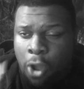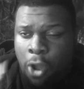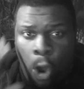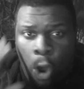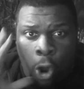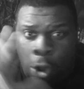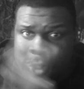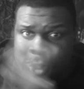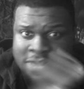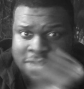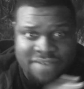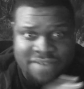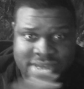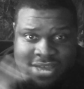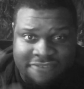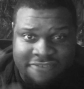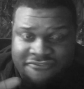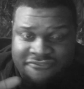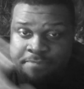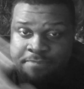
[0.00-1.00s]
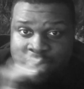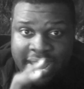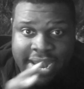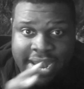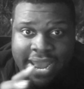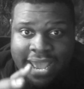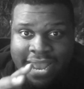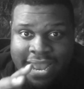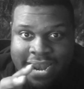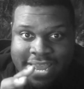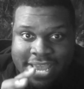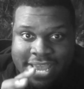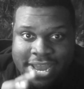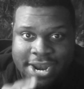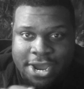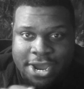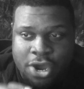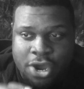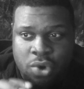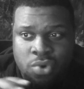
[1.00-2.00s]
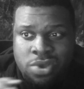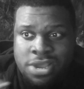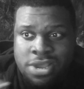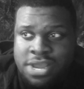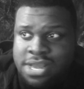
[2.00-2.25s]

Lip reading: all of us have been in, you know.